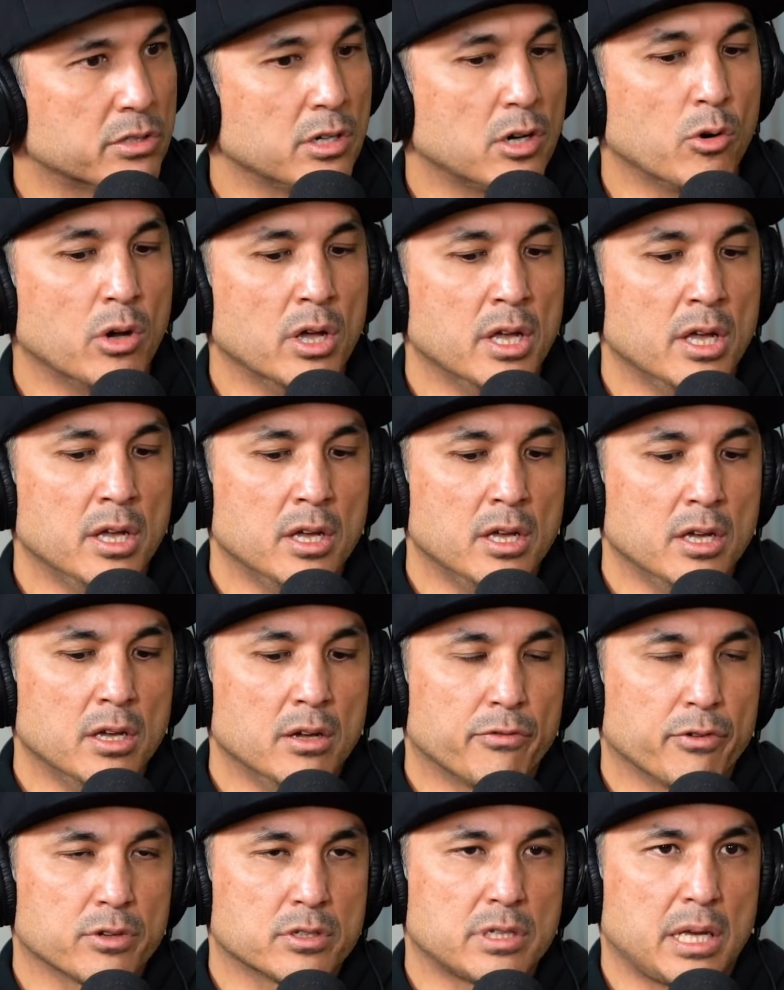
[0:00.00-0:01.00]
So,
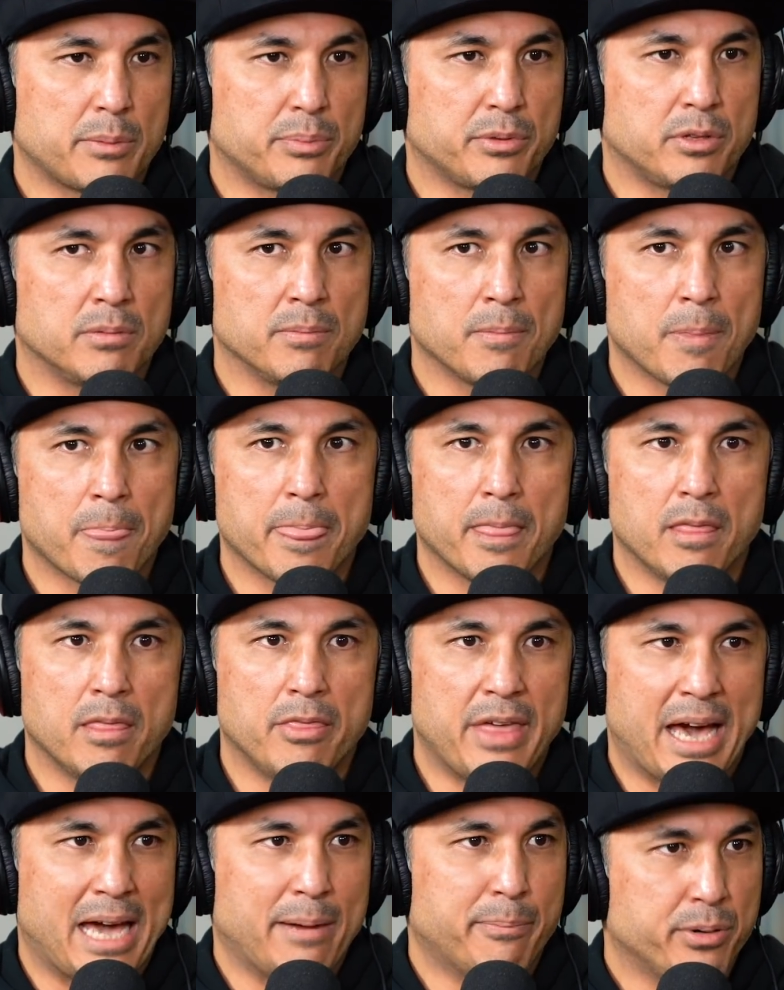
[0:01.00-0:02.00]
for example,
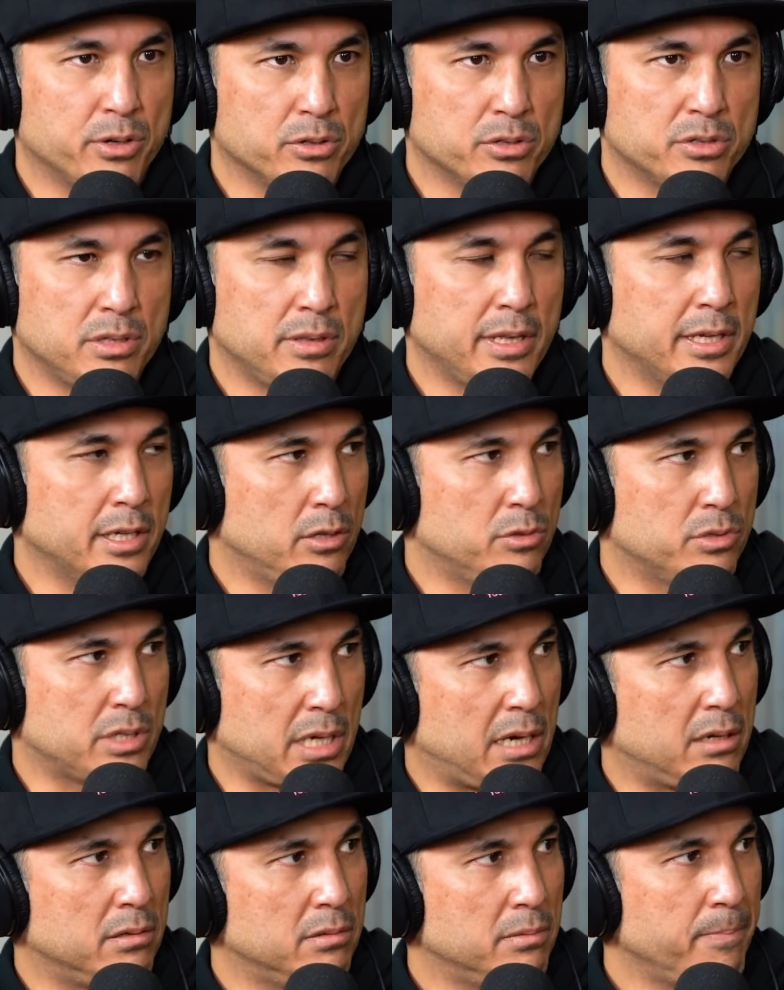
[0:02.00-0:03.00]
that person then goes
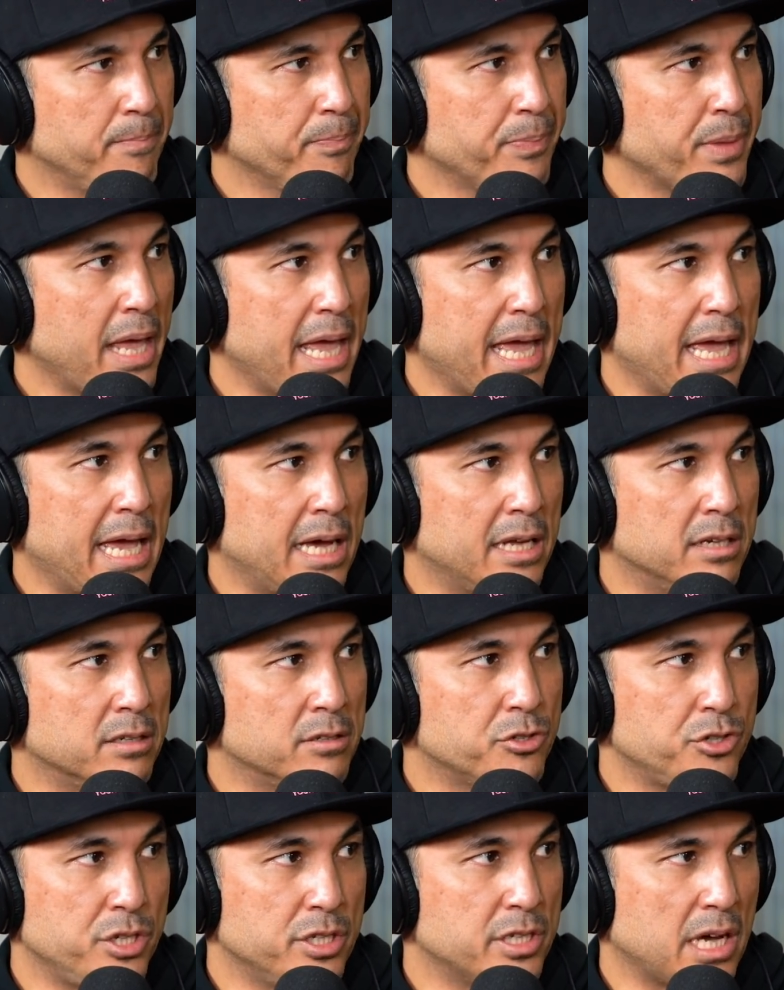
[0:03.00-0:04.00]
out
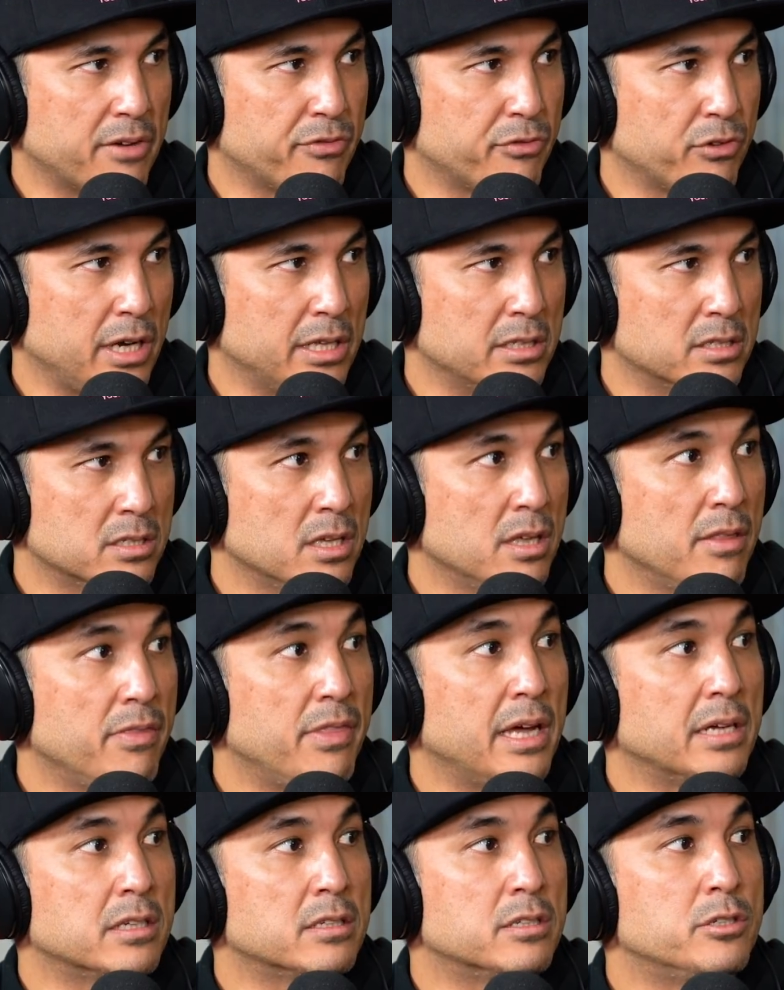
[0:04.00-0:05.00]
and she's got friends
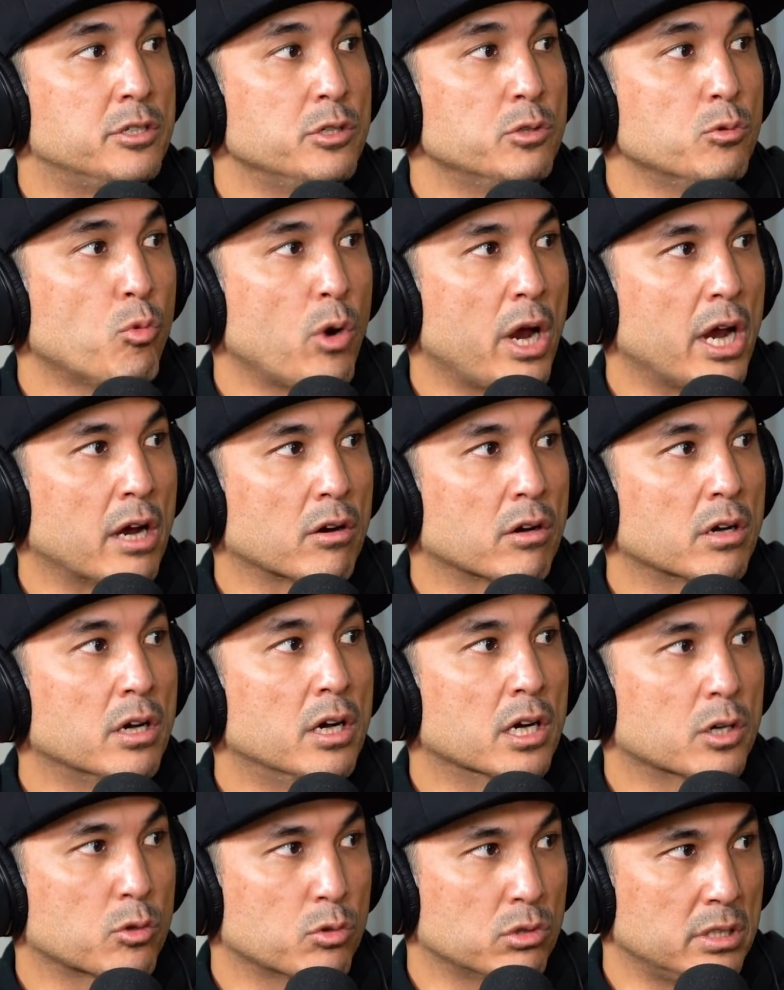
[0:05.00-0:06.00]
that do wear
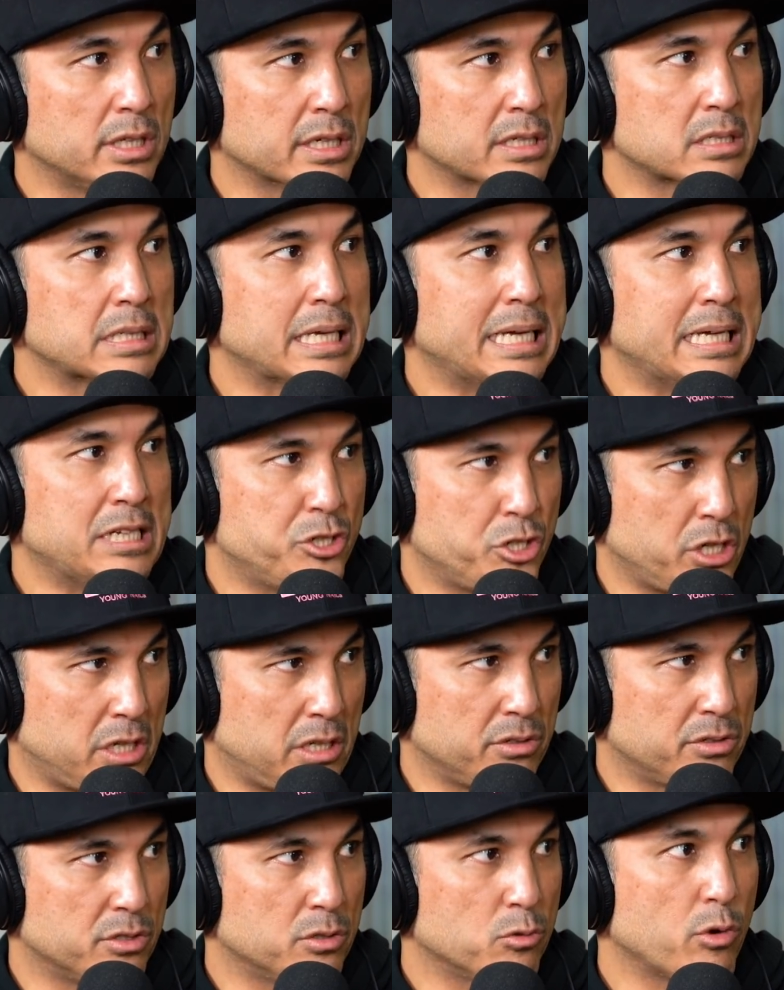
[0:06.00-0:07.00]
acrylics right. and
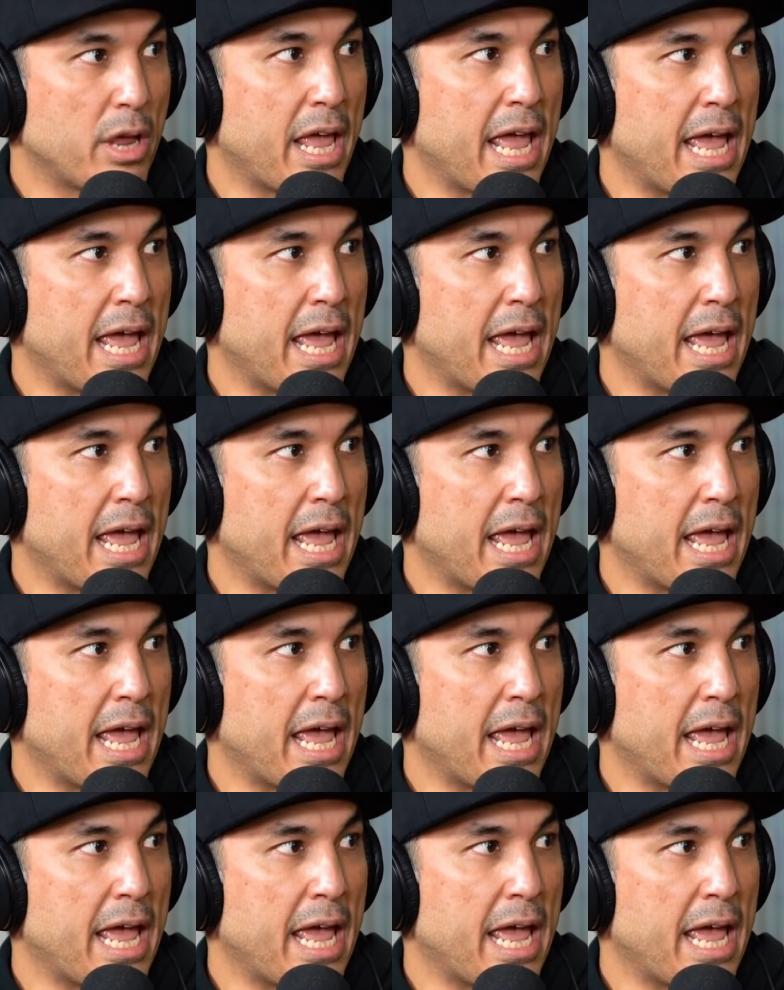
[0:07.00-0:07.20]
gels. Yeah.